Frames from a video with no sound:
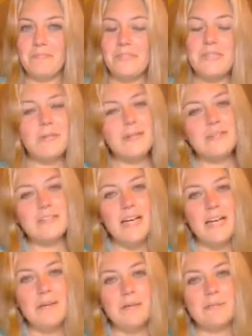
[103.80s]
the
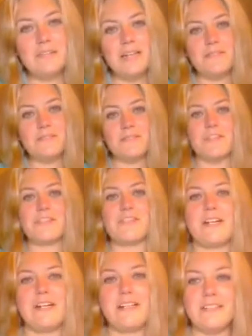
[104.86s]
time I was kind of
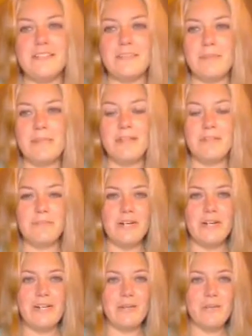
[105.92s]
frustrated because in my young
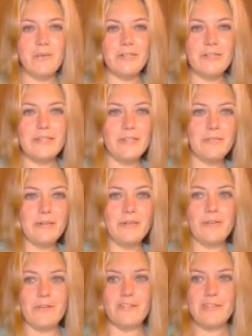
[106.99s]
brain I wanted to hear about
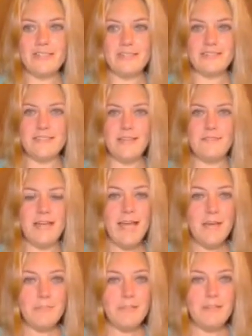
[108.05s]
all the crazy stuff that
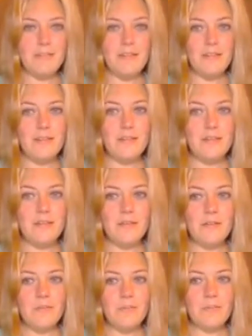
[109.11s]
happened.
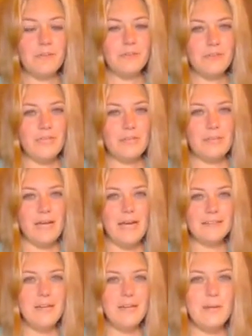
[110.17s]
But looking
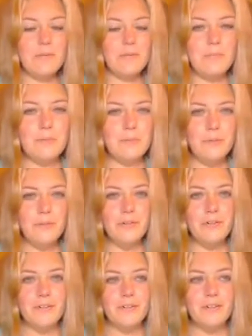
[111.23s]
back now, I
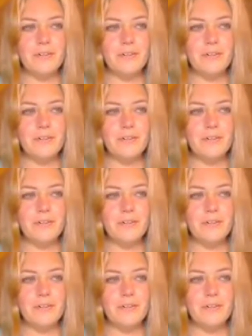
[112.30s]
remember